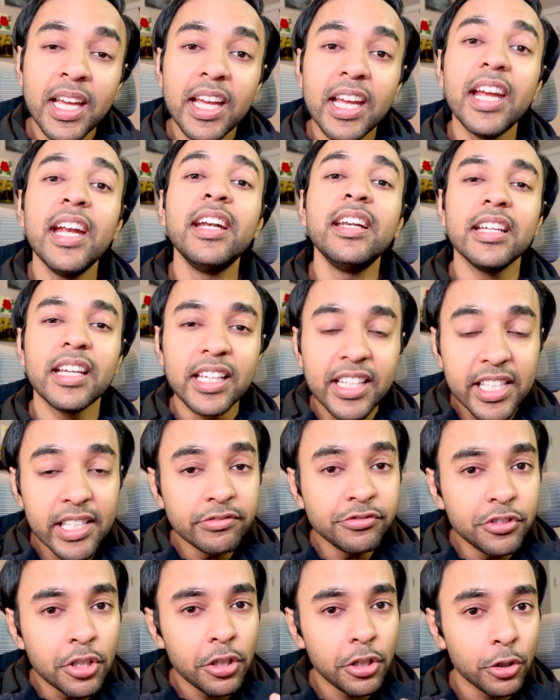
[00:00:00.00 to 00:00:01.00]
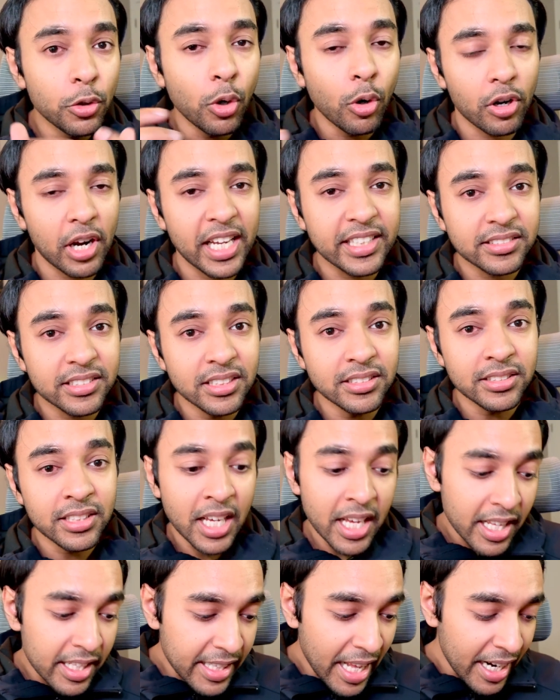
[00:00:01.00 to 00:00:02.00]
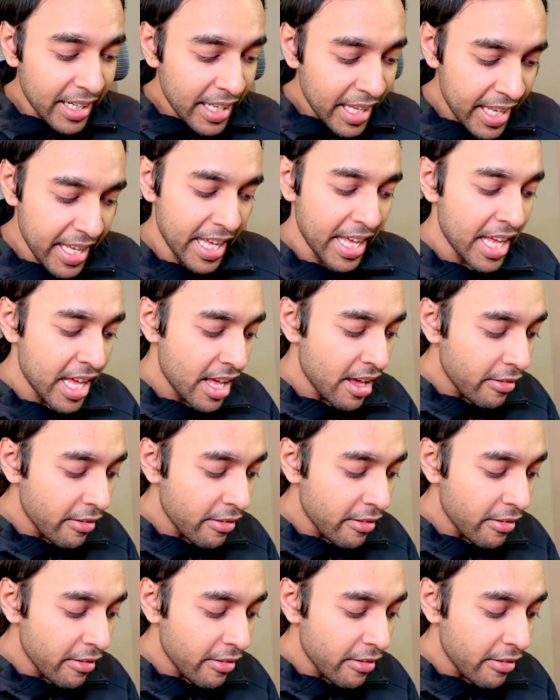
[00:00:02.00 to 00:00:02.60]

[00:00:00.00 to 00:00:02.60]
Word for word: it gives you new horizons that, hey,